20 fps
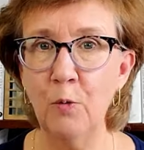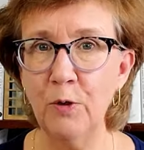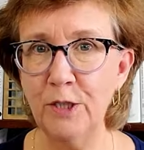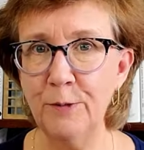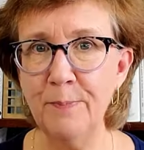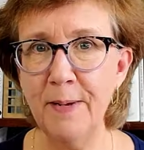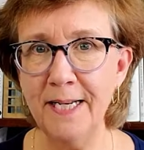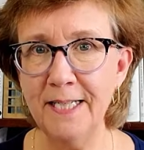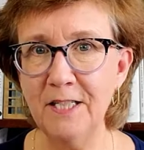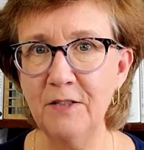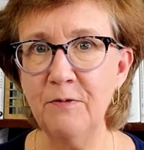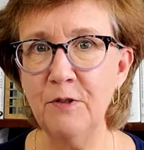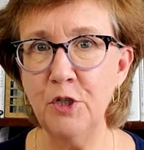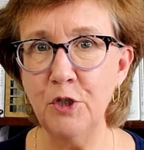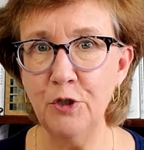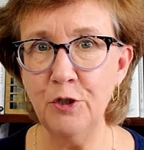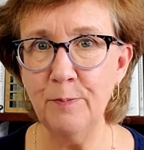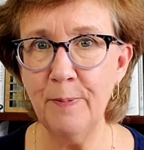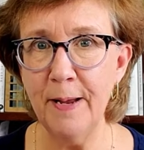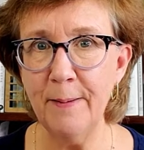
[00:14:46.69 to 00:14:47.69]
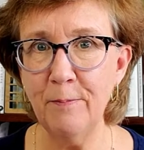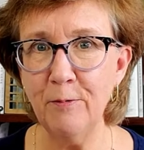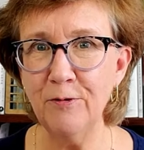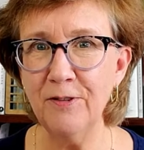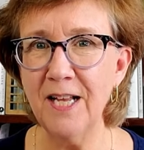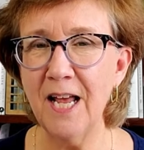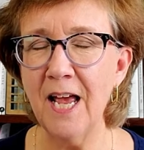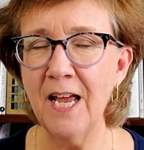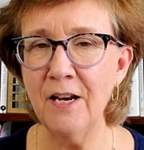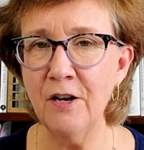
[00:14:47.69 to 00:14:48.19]
which makes
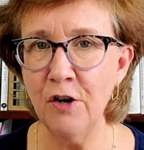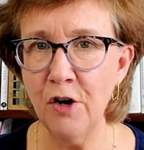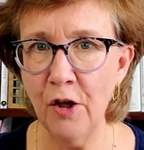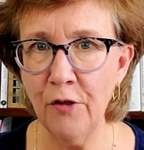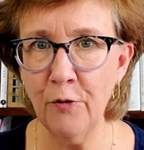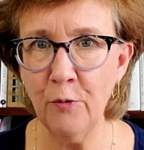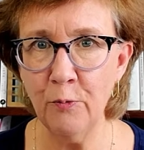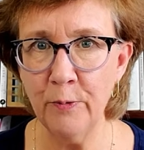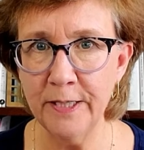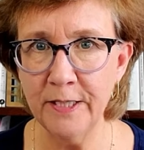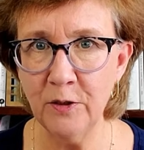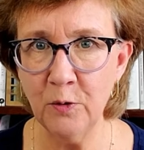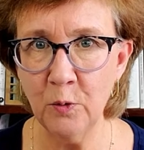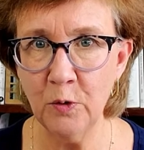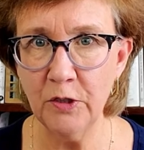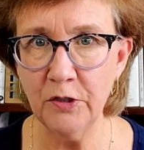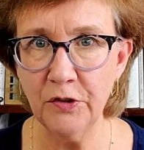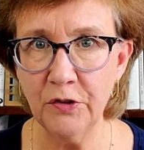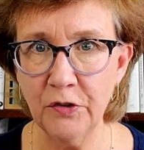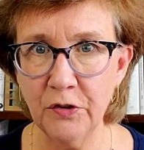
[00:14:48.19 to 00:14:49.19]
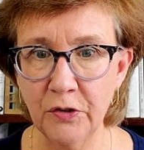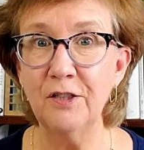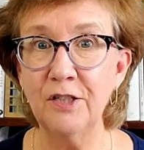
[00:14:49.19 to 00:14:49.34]
newspapers another resource